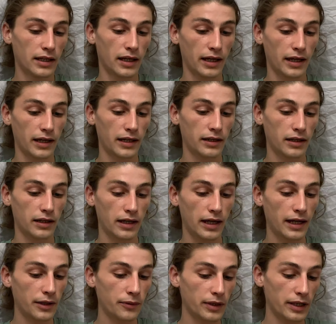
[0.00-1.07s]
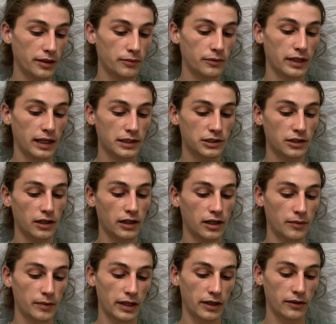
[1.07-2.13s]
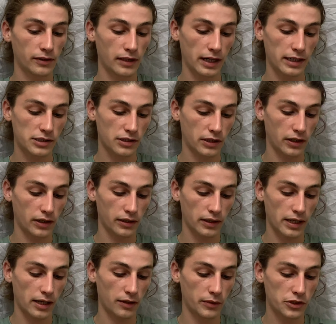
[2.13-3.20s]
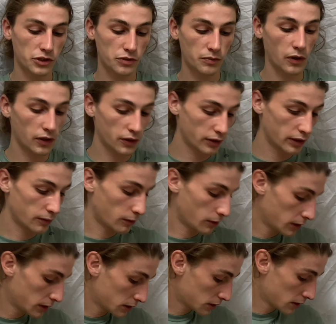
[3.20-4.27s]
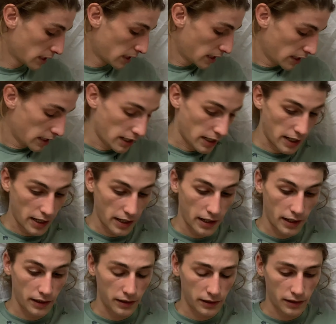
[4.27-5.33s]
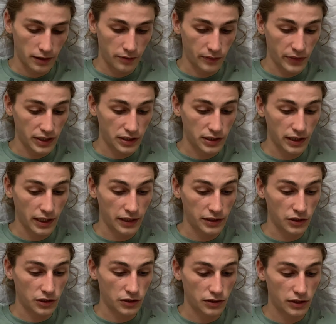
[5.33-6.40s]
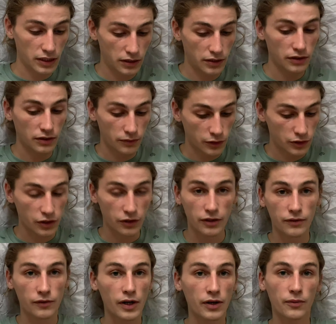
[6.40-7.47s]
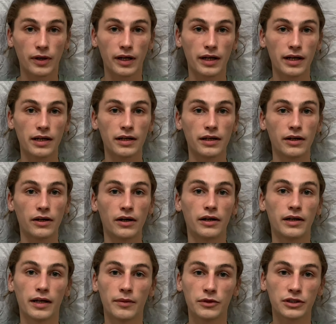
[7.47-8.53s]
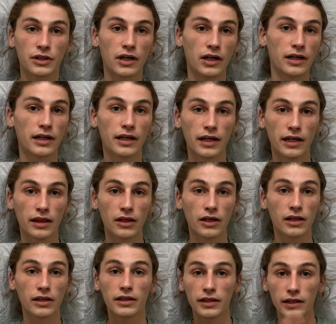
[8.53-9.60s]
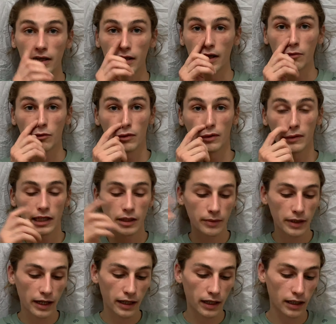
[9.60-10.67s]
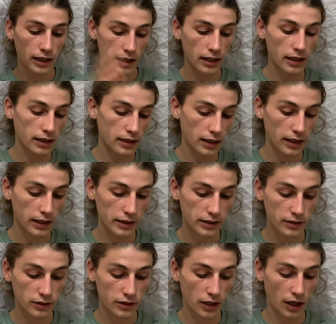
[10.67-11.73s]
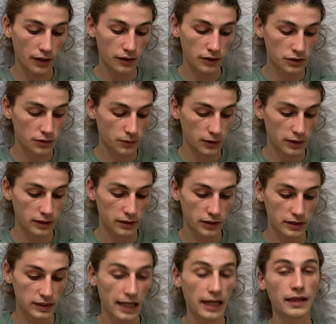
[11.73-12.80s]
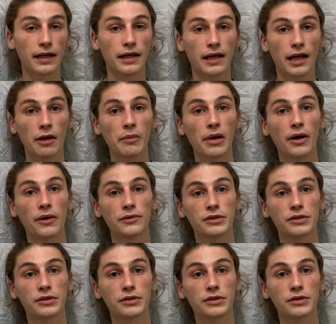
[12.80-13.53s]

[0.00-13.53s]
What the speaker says: And anyway, when I saw it come out, I saw how much smaller it was, and basically I just did the return right away on Amazon, and luckily they gave me my money back, and I got this one the day that it came out.